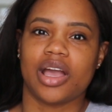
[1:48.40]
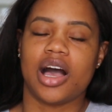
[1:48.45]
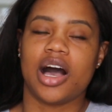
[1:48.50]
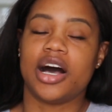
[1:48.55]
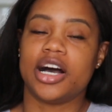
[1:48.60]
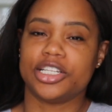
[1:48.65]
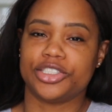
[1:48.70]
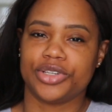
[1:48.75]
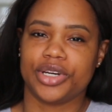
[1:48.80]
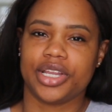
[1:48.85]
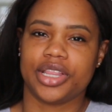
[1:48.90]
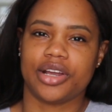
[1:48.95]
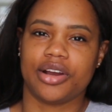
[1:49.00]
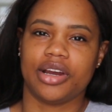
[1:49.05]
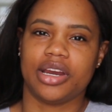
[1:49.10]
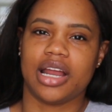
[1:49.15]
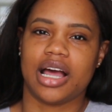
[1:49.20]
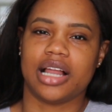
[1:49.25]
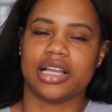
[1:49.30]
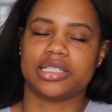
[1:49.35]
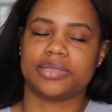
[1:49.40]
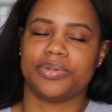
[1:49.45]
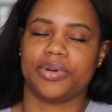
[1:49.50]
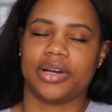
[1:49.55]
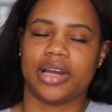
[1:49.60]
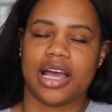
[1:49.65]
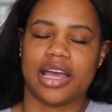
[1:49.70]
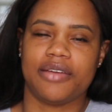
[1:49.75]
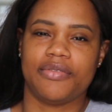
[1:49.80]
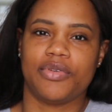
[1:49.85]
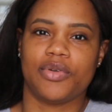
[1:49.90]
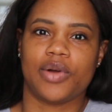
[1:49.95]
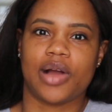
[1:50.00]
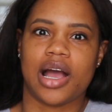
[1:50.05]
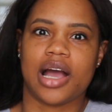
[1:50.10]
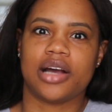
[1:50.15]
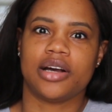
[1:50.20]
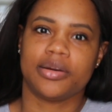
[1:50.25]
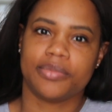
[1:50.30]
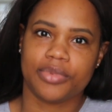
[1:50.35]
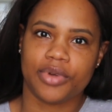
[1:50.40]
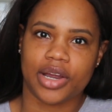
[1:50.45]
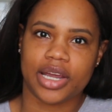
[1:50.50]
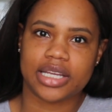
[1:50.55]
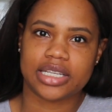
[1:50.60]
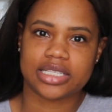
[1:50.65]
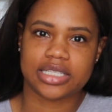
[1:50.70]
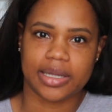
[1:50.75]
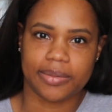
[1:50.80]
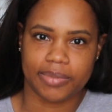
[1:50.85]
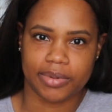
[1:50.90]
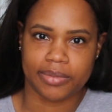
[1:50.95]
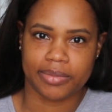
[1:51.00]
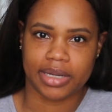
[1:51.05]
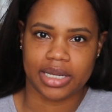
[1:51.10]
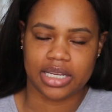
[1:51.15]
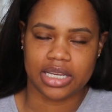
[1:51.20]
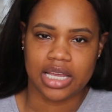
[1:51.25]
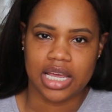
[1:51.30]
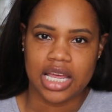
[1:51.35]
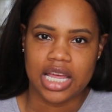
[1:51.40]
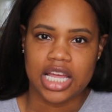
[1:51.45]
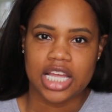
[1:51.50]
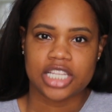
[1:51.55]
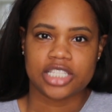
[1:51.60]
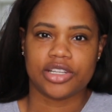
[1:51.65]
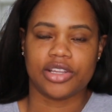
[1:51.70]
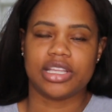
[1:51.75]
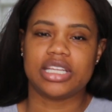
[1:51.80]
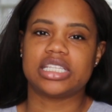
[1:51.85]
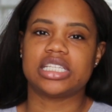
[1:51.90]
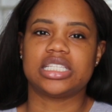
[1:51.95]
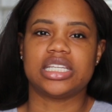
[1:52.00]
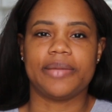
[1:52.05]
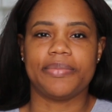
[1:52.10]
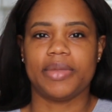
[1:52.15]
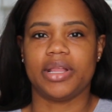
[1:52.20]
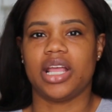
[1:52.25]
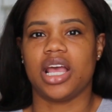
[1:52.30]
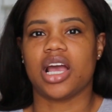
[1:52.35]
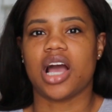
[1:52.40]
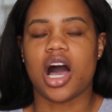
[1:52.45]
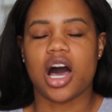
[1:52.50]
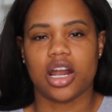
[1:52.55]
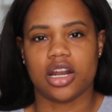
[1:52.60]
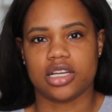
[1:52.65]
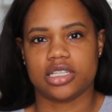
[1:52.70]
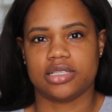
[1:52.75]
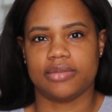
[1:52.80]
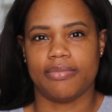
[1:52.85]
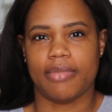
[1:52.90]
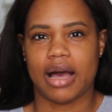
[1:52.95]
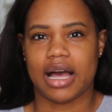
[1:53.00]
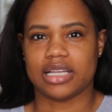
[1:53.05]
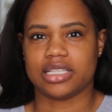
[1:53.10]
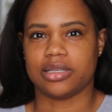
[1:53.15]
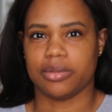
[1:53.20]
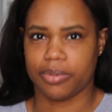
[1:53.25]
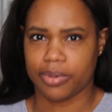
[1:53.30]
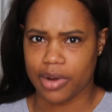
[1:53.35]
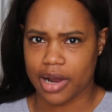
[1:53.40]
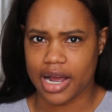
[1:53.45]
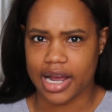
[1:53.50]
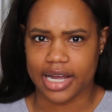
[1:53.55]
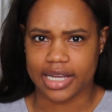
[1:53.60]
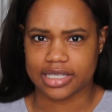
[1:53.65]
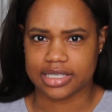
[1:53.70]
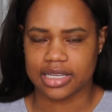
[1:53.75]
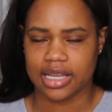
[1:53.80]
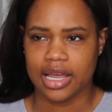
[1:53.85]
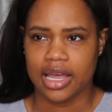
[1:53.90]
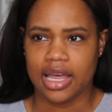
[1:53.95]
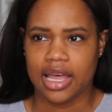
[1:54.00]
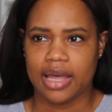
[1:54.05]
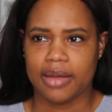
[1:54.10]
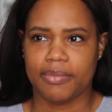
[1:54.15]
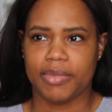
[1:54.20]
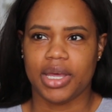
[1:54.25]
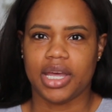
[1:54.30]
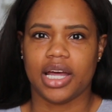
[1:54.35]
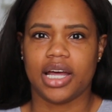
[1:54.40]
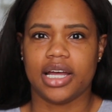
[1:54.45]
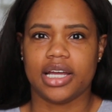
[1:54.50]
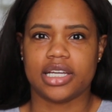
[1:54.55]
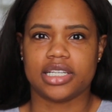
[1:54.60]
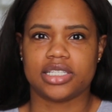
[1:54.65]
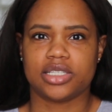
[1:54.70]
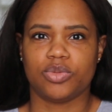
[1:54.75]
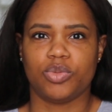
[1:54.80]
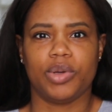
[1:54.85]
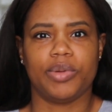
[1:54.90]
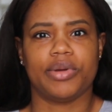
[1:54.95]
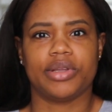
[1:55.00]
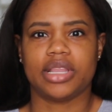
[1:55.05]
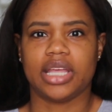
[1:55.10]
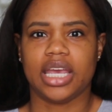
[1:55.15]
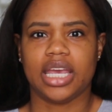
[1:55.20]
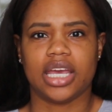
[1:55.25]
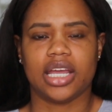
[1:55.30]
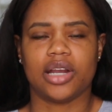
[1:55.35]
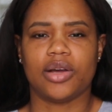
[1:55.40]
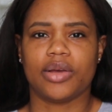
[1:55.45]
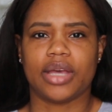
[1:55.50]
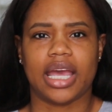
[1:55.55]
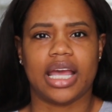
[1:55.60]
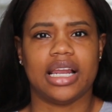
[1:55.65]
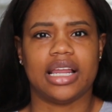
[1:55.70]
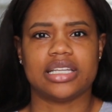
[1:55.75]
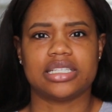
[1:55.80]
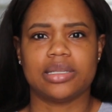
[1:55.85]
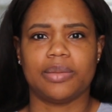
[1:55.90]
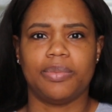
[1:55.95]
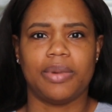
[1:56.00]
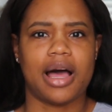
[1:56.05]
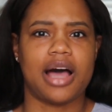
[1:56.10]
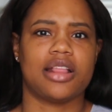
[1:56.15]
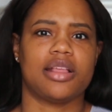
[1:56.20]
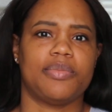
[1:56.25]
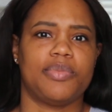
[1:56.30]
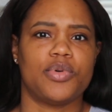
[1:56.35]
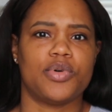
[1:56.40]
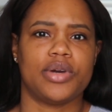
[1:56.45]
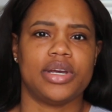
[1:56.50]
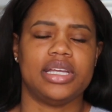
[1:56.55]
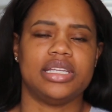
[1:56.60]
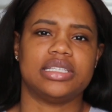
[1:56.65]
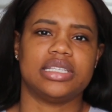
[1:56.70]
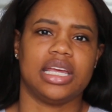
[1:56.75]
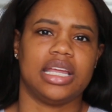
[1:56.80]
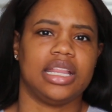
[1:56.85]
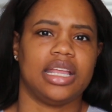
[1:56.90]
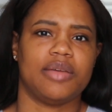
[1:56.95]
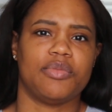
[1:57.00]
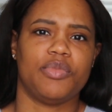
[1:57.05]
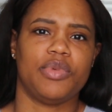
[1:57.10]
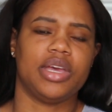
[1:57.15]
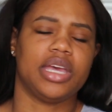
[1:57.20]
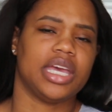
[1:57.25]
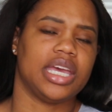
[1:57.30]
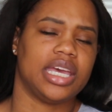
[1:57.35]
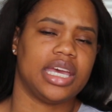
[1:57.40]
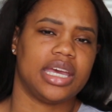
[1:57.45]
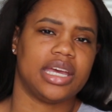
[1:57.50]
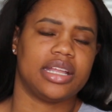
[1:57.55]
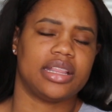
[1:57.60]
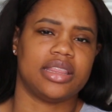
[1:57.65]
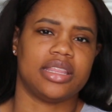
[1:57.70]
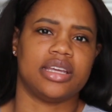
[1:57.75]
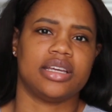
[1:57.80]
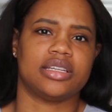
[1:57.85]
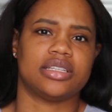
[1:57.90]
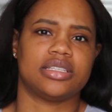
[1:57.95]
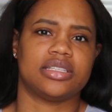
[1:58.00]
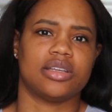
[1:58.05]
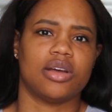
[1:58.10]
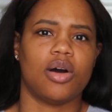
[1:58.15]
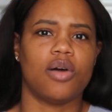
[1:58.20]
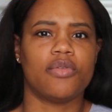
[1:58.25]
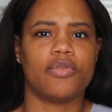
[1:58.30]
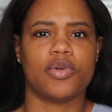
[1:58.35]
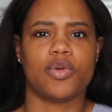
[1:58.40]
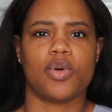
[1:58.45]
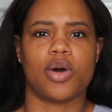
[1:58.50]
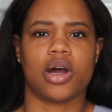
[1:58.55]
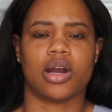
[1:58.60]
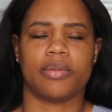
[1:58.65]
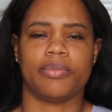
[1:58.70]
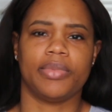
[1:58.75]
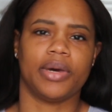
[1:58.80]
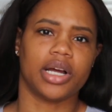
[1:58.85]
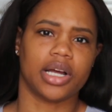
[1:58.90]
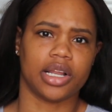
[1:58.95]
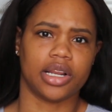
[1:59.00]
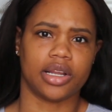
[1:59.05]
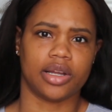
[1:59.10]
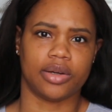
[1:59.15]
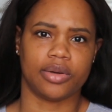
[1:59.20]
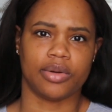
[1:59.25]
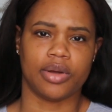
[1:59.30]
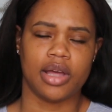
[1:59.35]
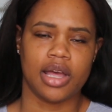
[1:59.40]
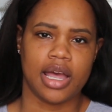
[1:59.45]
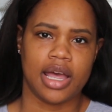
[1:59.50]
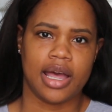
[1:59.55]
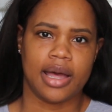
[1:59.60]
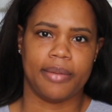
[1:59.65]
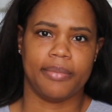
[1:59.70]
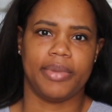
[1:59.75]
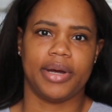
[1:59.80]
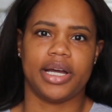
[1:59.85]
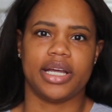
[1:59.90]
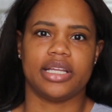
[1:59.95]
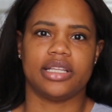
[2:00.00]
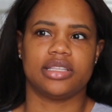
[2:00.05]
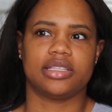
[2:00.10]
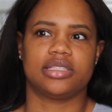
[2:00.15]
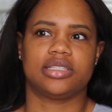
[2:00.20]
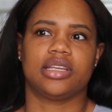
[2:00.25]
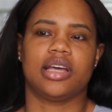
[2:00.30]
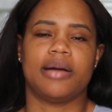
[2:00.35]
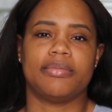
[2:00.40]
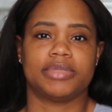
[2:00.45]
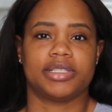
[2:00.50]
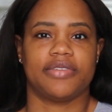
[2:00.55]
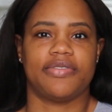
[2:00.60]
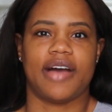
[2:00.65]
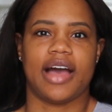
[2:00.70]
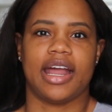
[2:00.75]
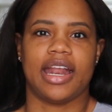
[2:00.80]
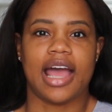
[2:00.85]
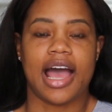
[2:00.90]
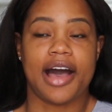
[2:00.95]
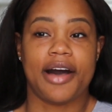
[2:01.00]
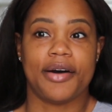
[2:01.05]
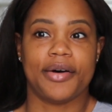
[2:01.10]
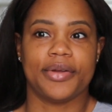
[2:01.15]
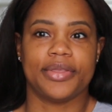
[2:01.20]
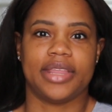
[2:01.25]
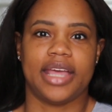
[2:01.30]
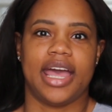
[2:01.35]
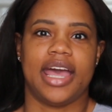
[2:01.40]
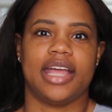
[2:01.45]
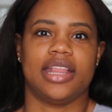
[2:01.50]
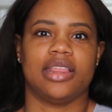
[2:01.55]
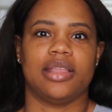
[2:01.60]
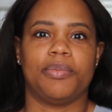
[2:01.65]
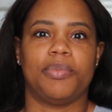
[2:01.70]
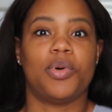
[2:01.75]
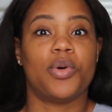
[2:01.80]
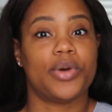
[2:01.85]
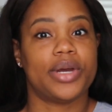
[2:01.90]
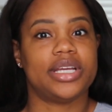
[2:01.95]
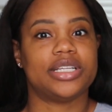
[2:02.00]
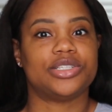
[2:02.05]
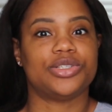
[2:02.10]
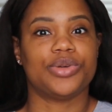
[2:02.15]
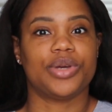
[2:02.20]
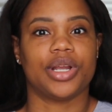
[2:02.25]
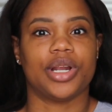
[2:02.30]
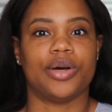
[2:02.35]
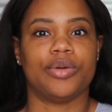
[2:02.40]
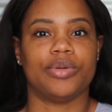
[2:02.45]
$130 per night for our upgrade supplement. So this is something that caught us by surprise, because we were thinking, okay, let's supply the points and then we can get this Overwater bungalow. But come to find out that the points you can